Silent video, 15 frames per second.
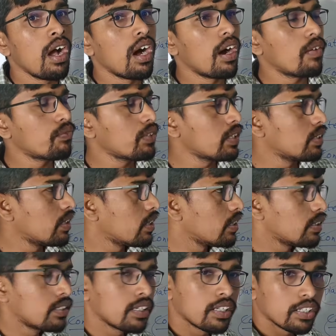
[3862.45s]
After
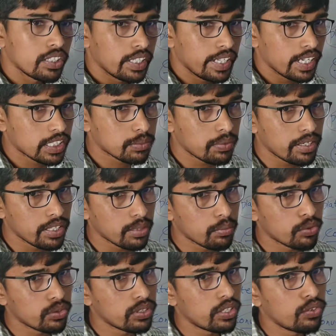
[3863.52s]
that, he explained
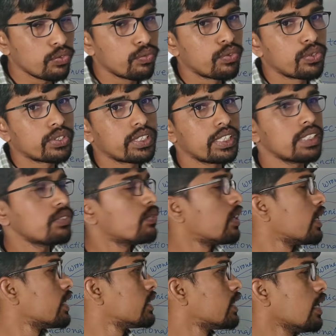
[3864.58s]
about the two forces.
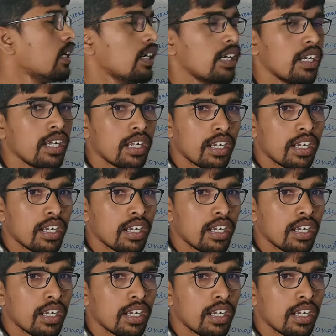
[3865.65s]
One is the